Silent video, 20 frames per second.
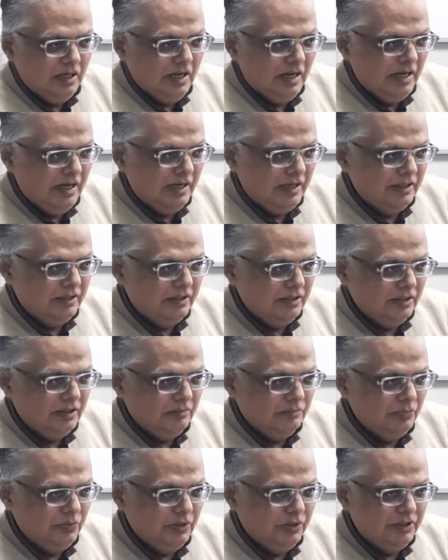and
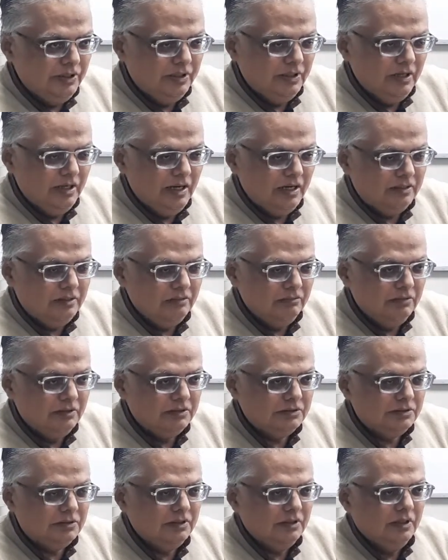uh, political
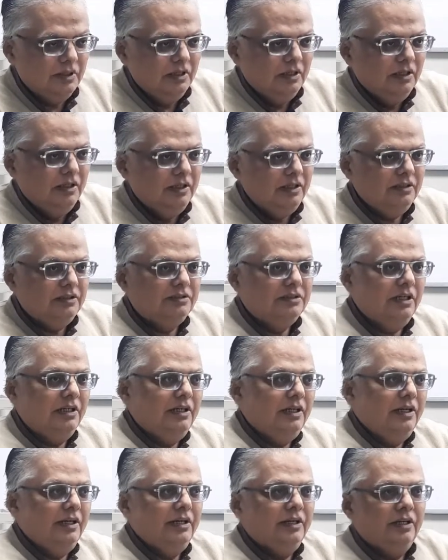activist he
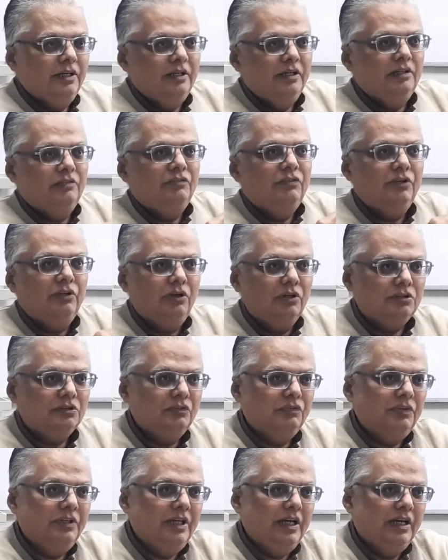studied uh,
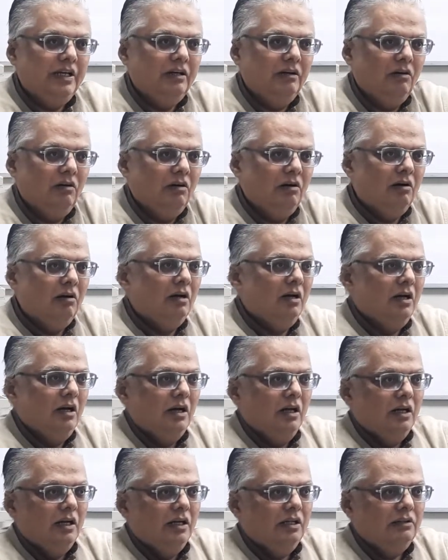philosophy and law
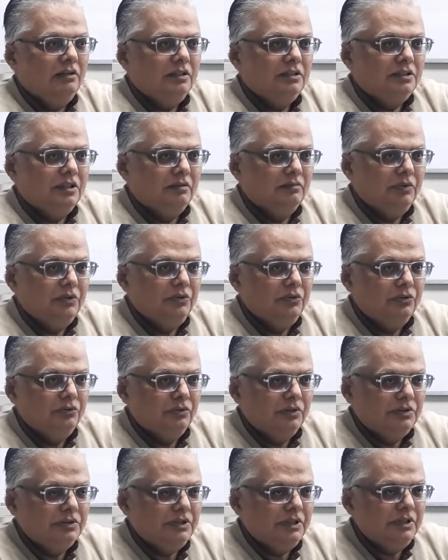in the German
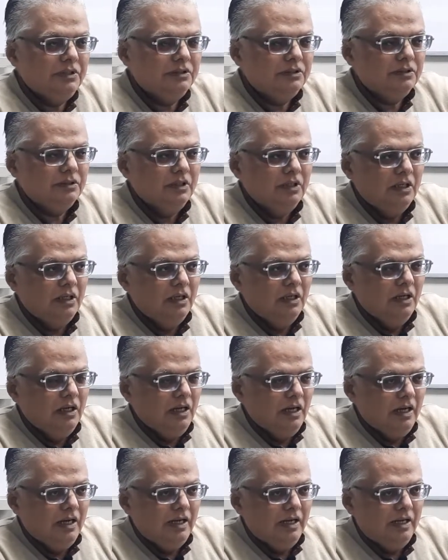universities
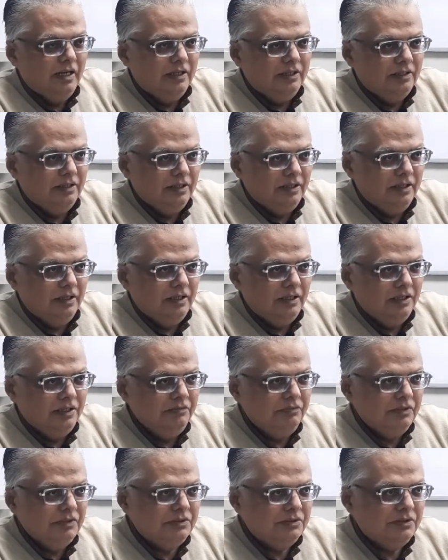and uh, he
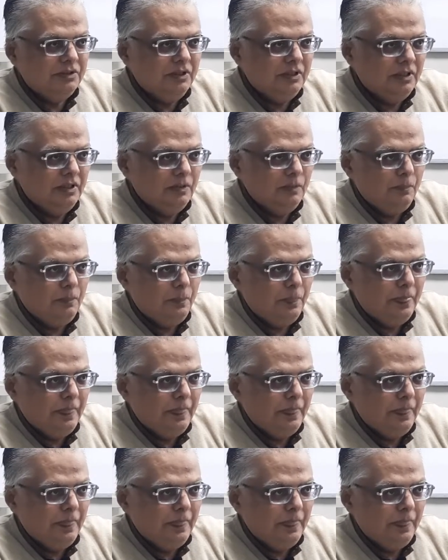was uh,